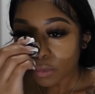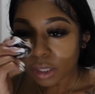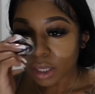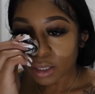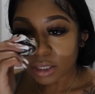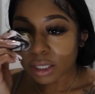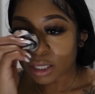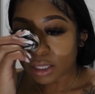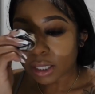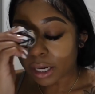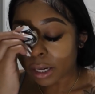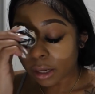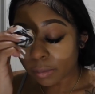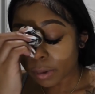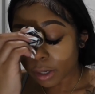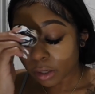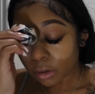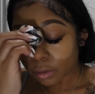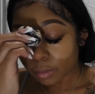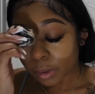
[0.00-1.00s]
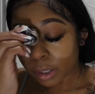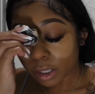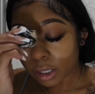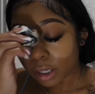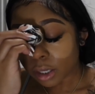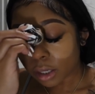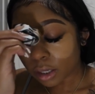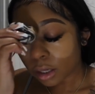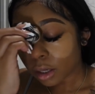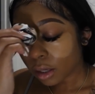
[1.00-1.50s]
since I didn't make no
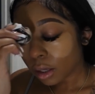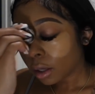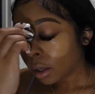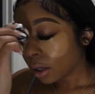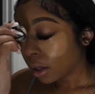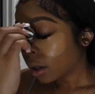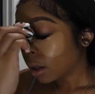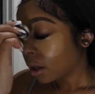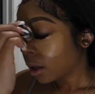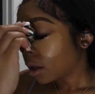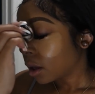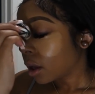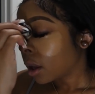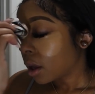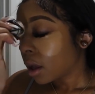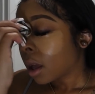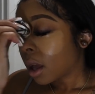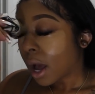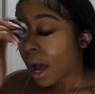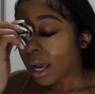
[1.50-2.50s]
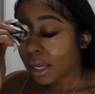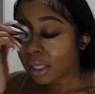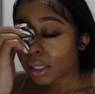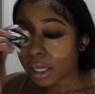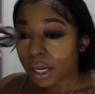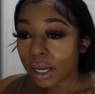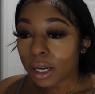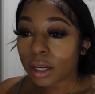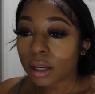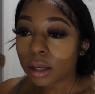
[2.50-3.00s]
money, I
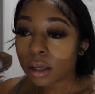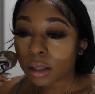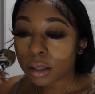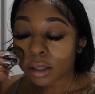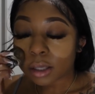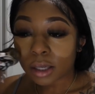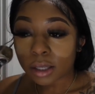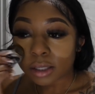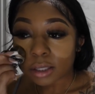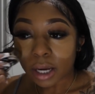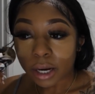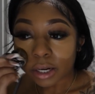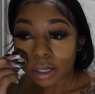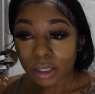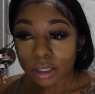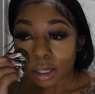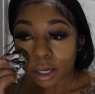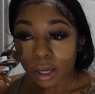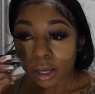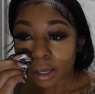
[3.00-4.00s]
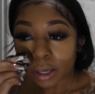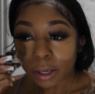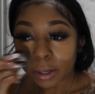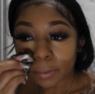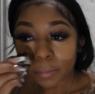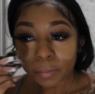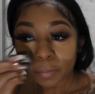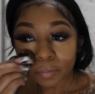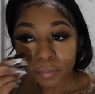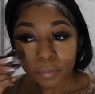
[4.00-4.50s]
stayed the entire
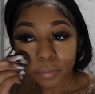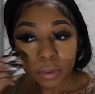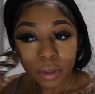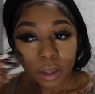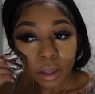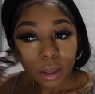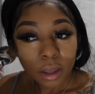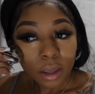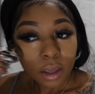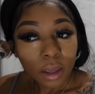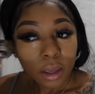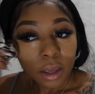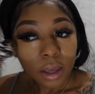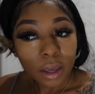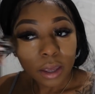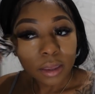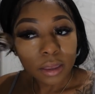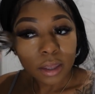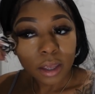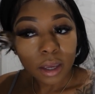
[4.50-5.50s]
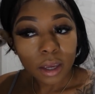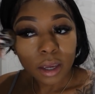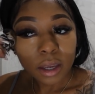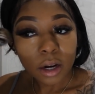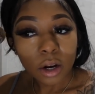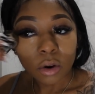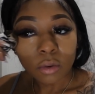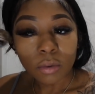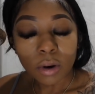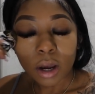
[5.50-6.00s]
time. And then
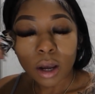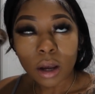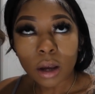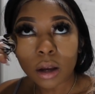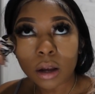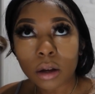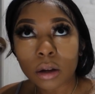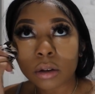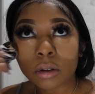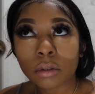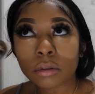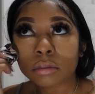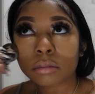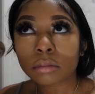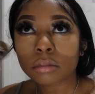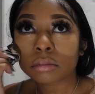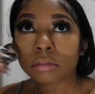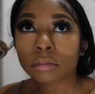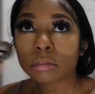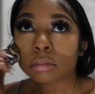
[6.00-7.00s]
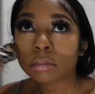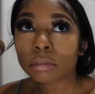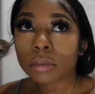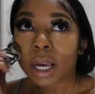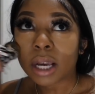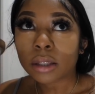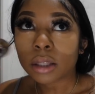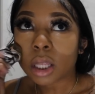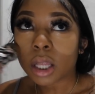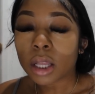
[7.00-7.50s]
around
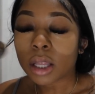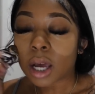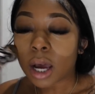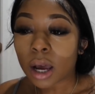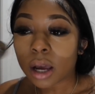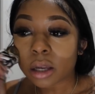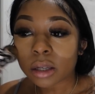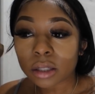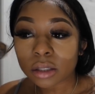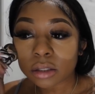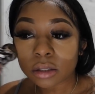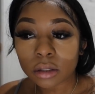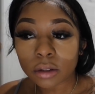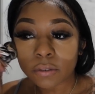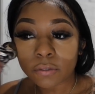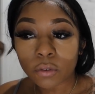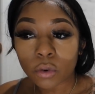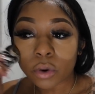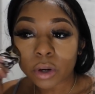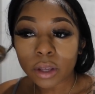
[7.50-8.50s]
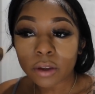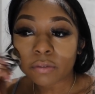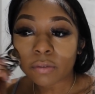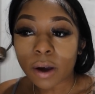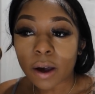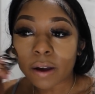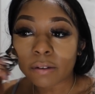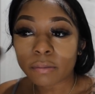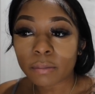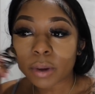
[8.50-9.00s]
like the last
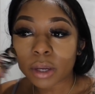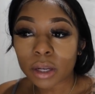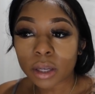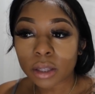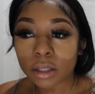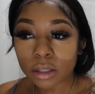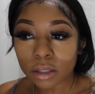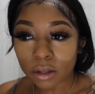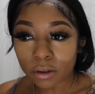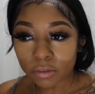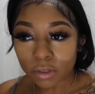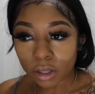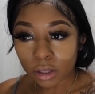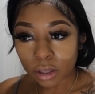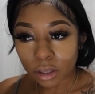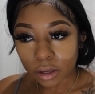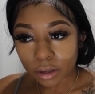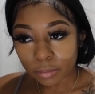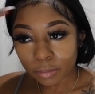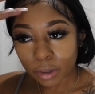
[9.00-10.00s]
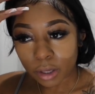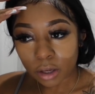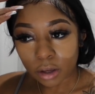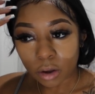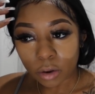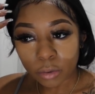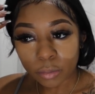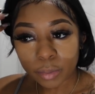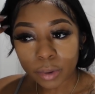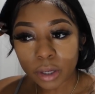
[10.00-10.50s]
forty-five minutes of the club being
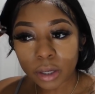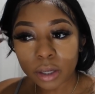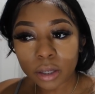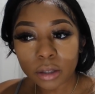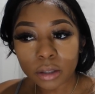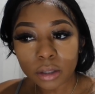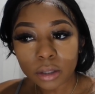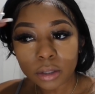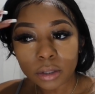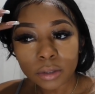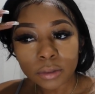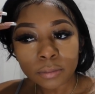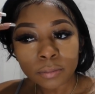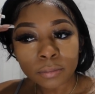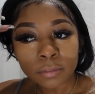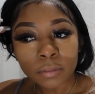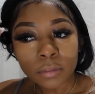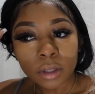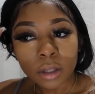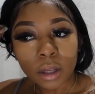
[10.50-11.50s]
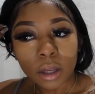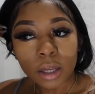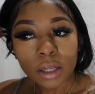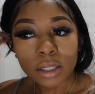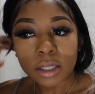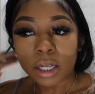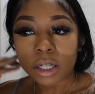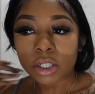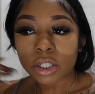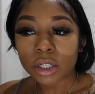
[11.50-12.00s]
open, a
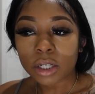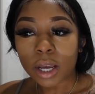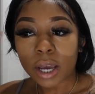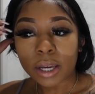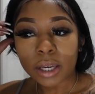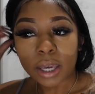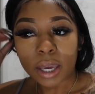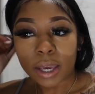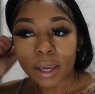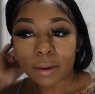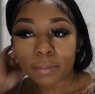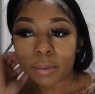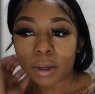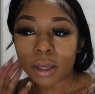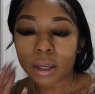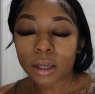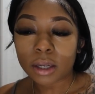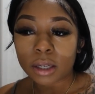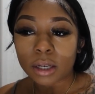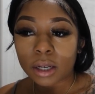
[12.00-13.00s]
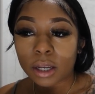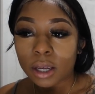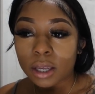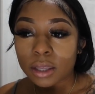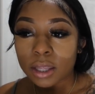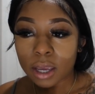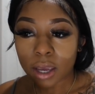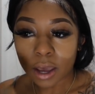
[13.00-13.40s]
section had came in and they